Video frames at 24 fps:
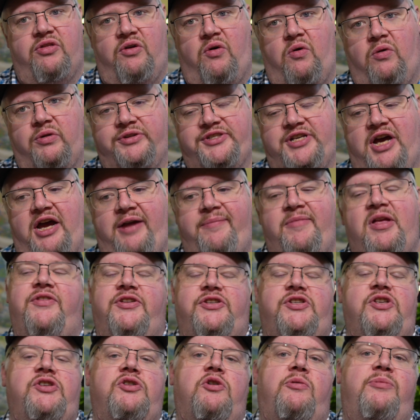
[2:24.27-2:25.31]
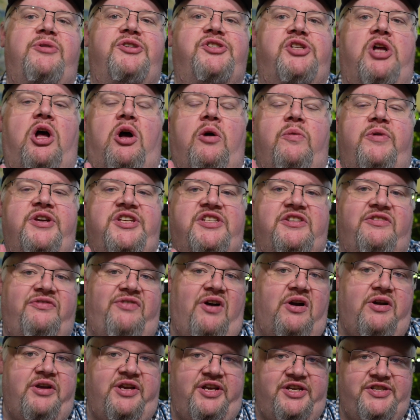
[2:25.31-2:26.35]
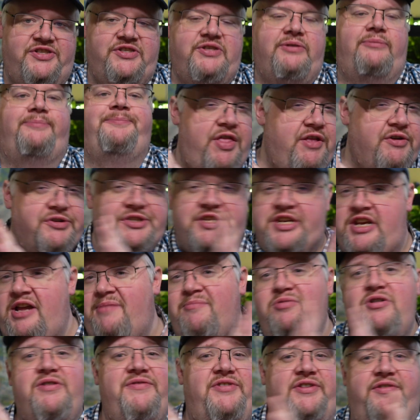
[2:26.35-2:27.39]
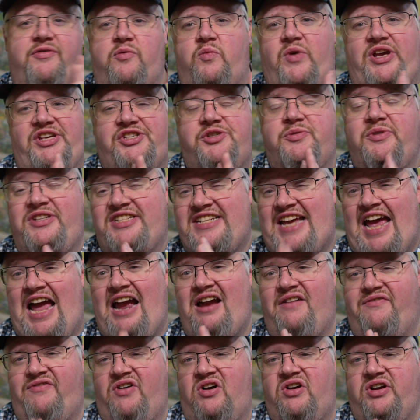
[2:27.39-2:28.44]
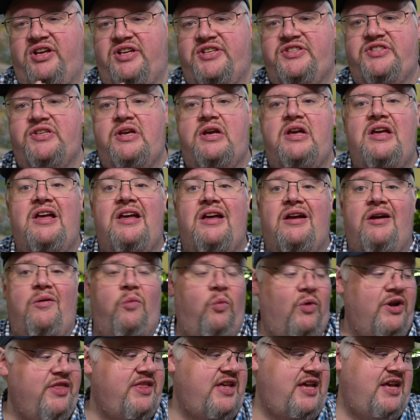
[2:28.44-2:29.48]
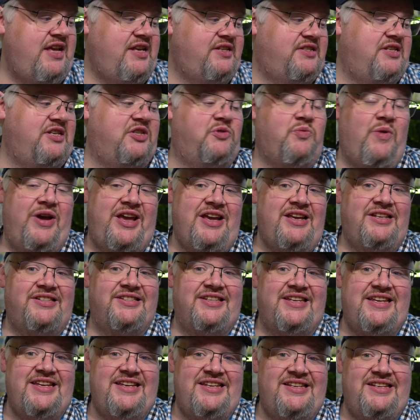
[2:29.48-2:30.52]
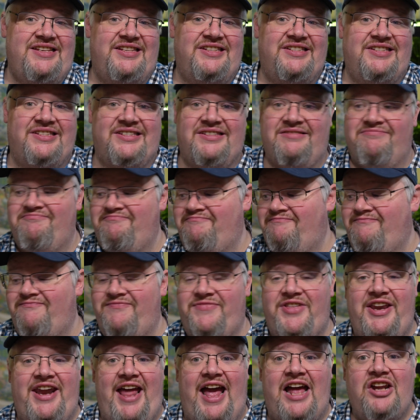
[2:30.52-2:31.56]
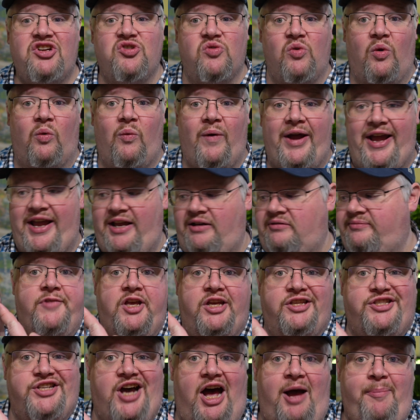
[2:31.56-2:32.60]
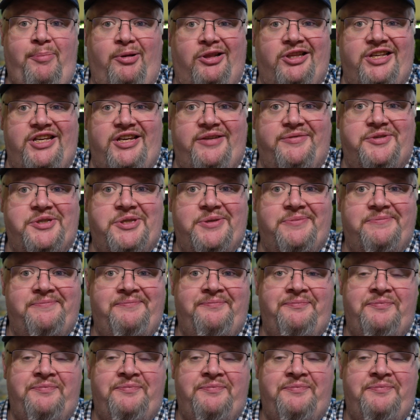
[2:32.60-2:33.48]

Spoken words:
the whole time, this is almost always fungus. There's a number of different ways to attack fungus. One of the easiest ways is the natural way. Catalpa leaves.